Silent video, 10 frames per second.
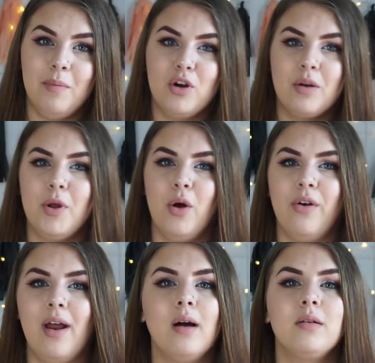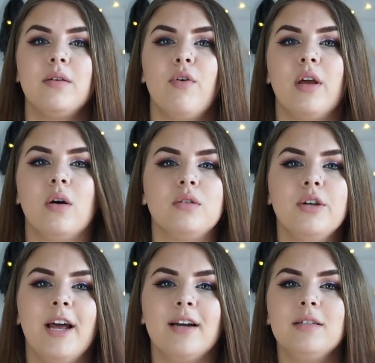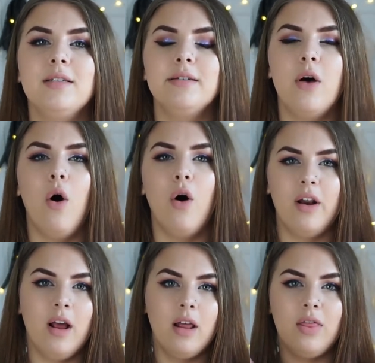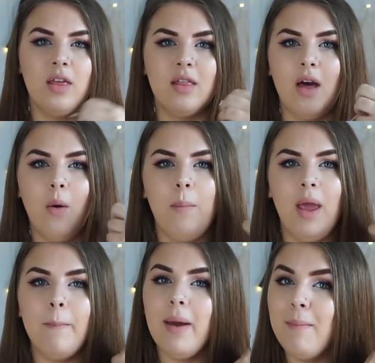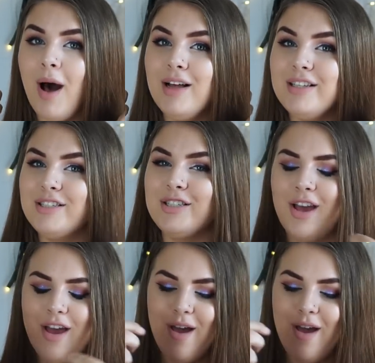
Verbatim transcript: I'm not going to put it on now because I've already got two necklaces on and I think that will be a bit much.